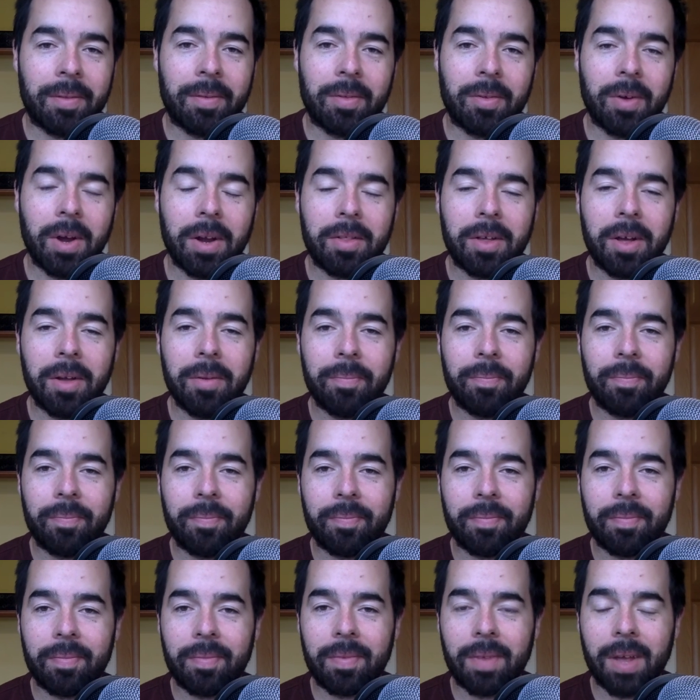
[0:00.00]
So that's it.
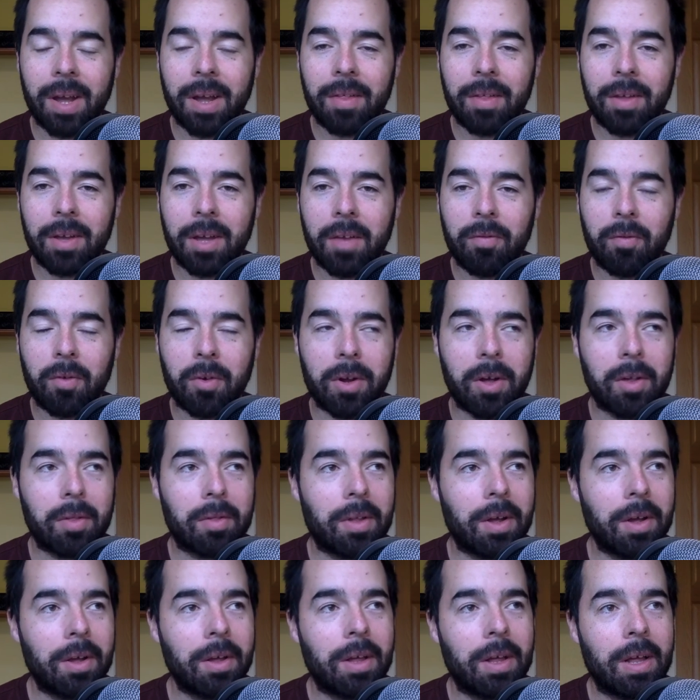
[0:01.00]
Thanks again for
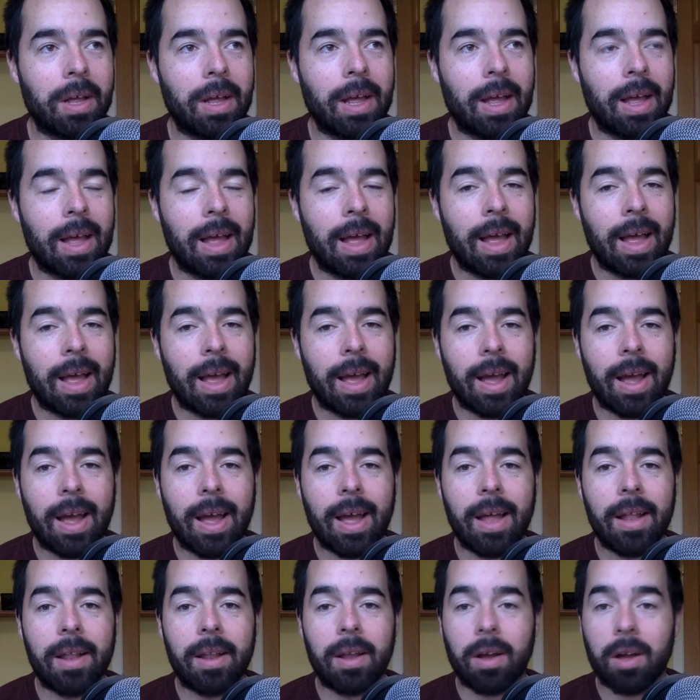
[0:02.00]
listening,
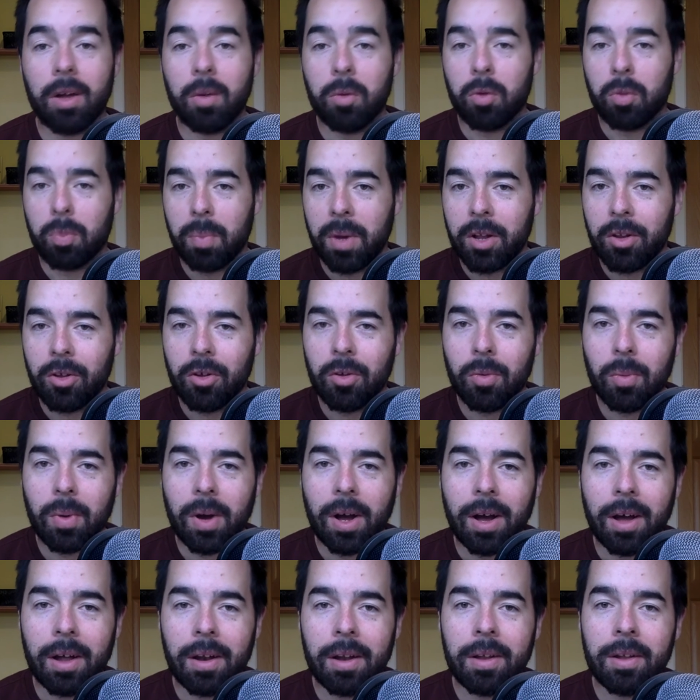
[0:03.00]
and I will speak to you
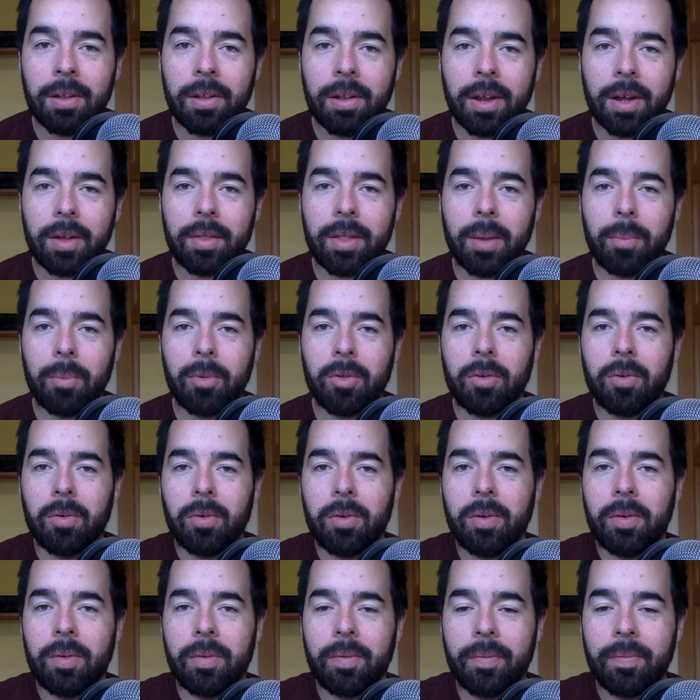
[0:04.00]
on the next
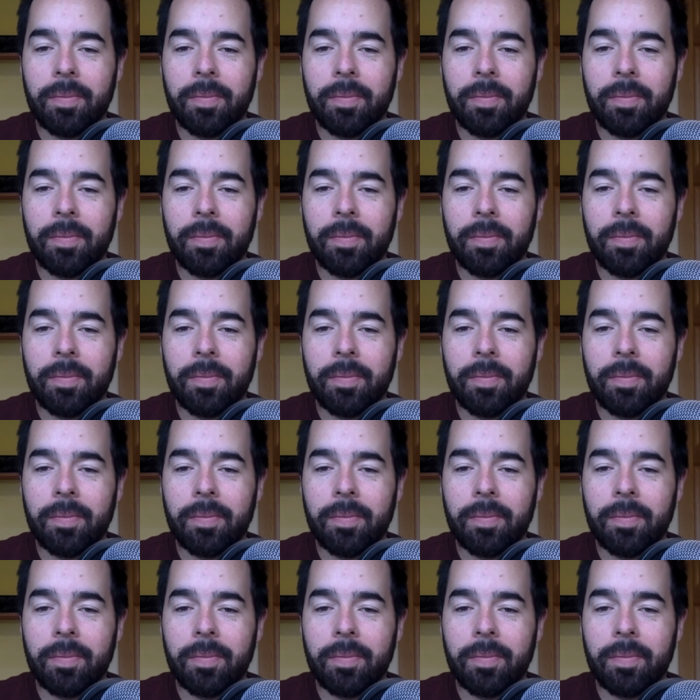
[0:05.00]
episode.